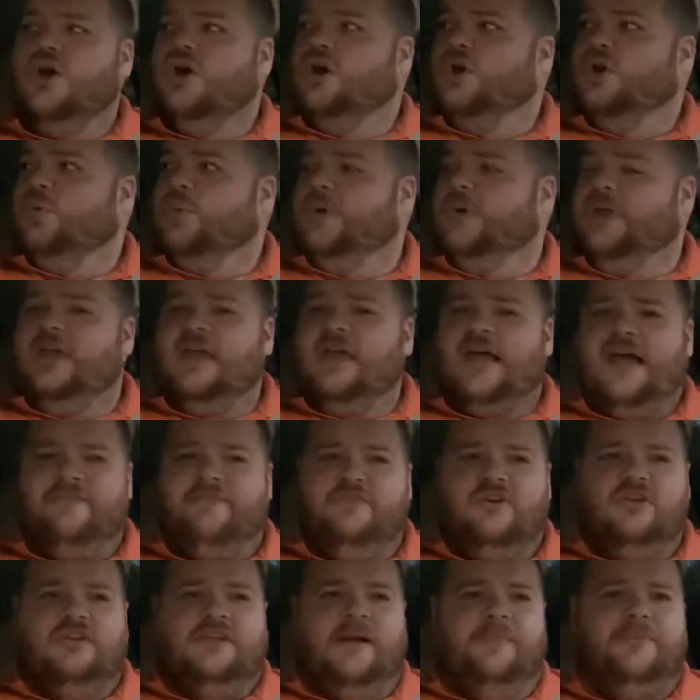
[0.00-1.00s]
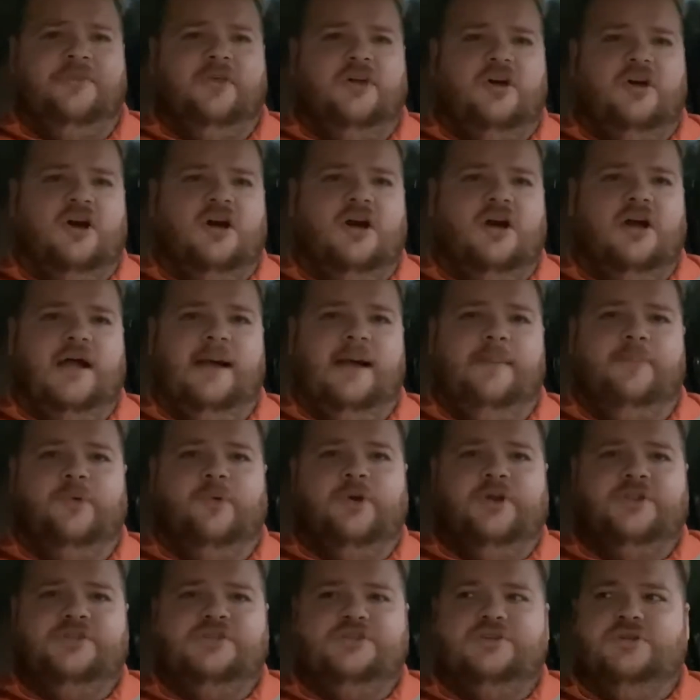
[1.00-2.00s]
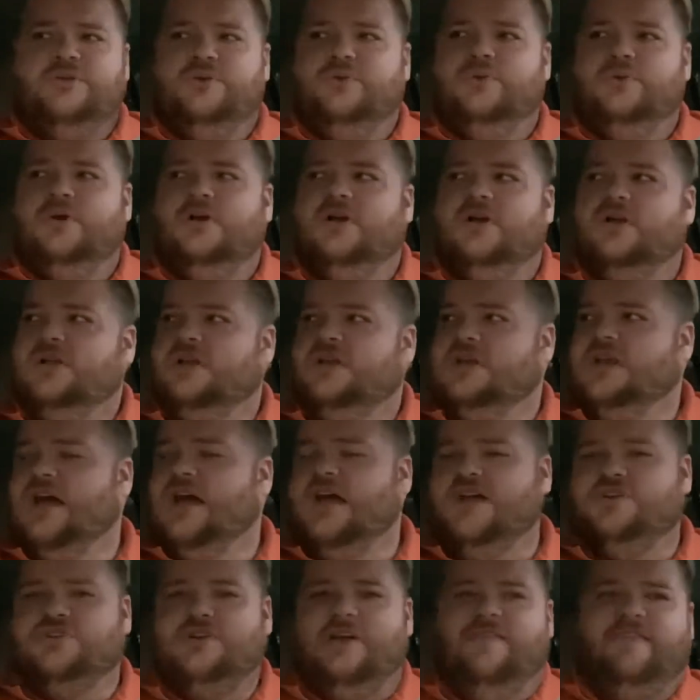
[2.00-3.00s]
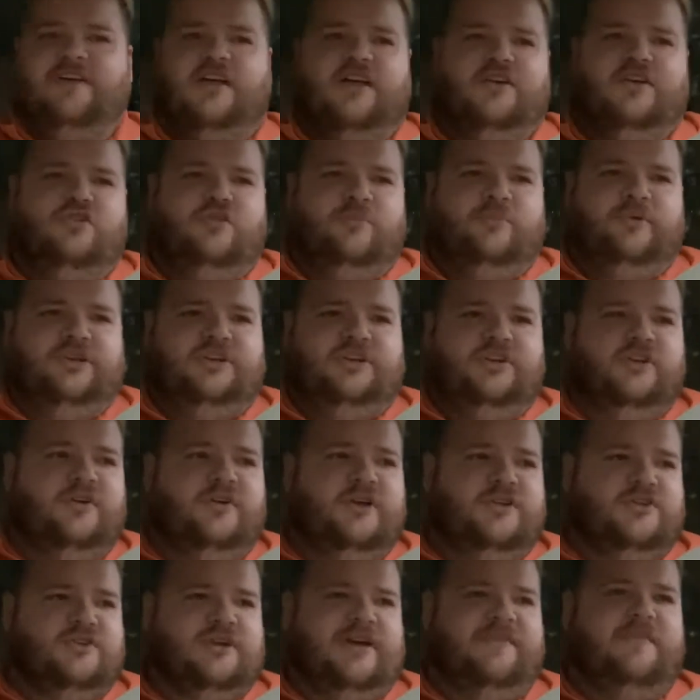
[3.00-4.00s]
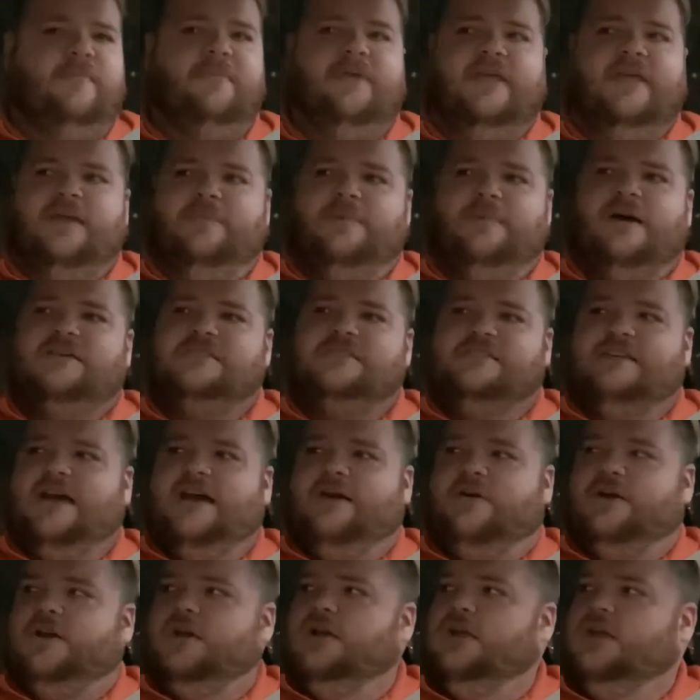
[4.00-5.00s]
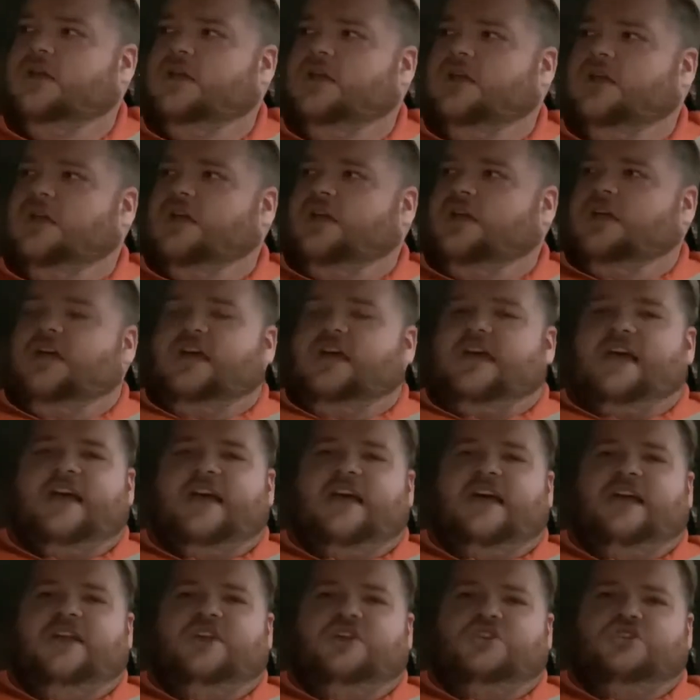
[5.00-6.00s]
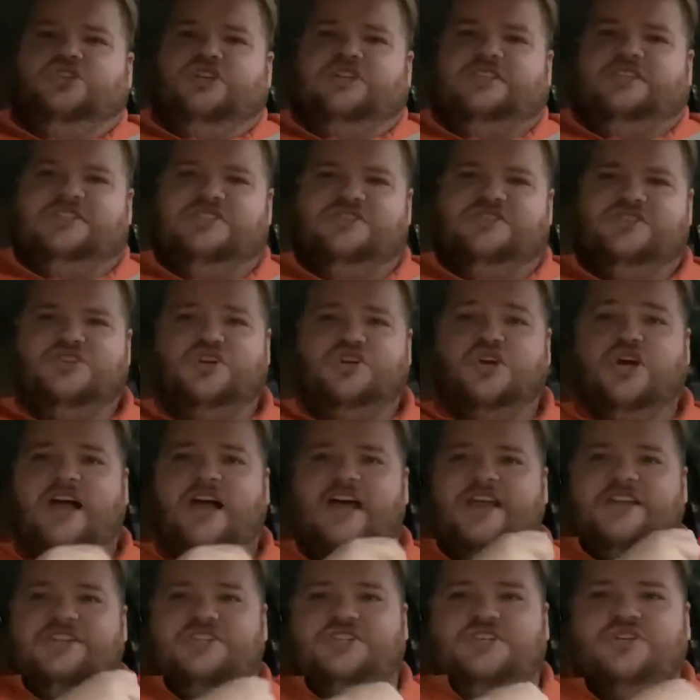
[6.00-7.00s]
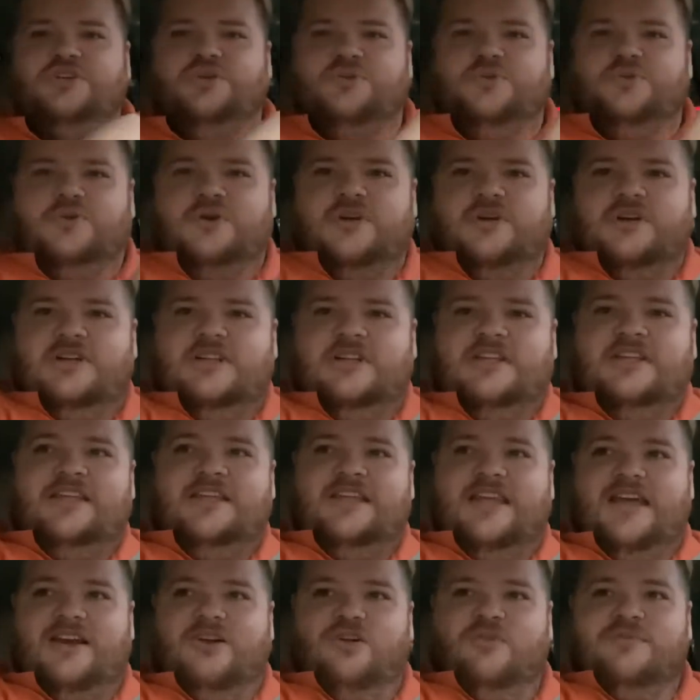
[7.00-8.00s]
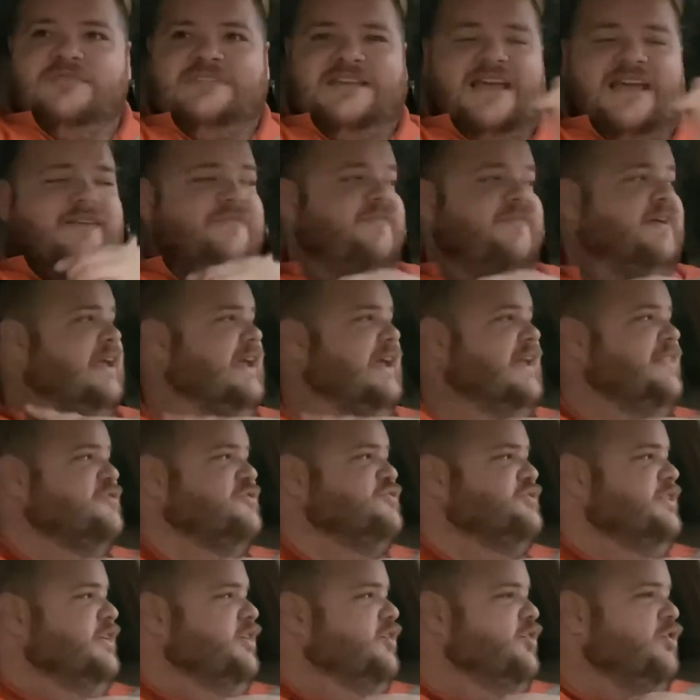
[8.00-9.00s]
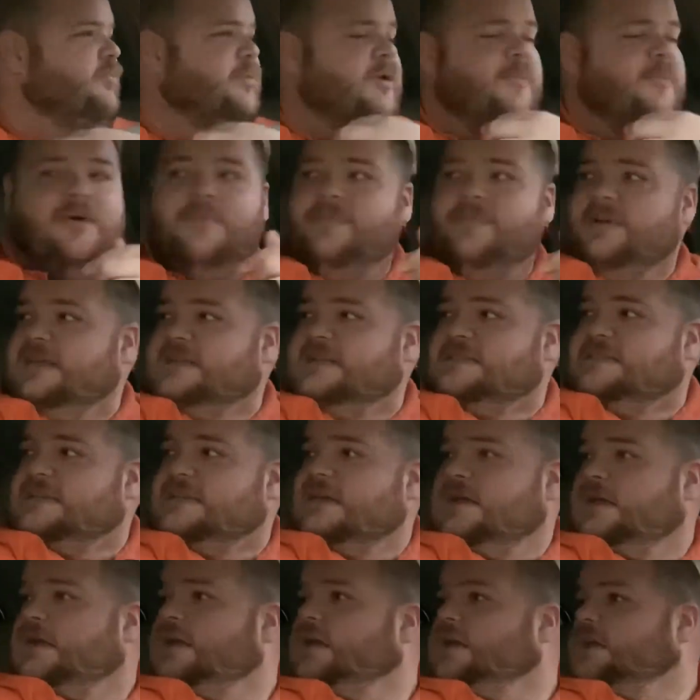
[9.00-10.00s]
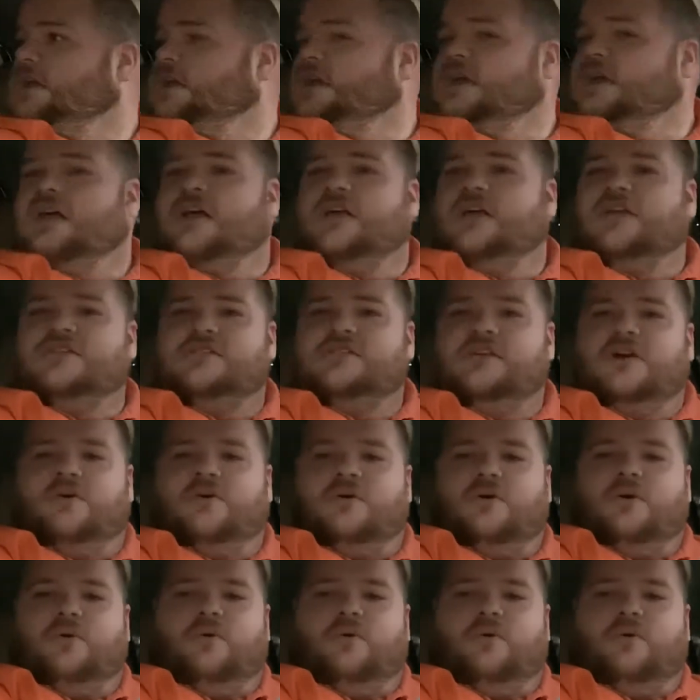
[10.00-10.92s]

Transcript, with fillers: we have it on top of the car. I'm going to not drive like I normally do and drive a million miles an hour and just try to get home safe and get the tree home in one piece. So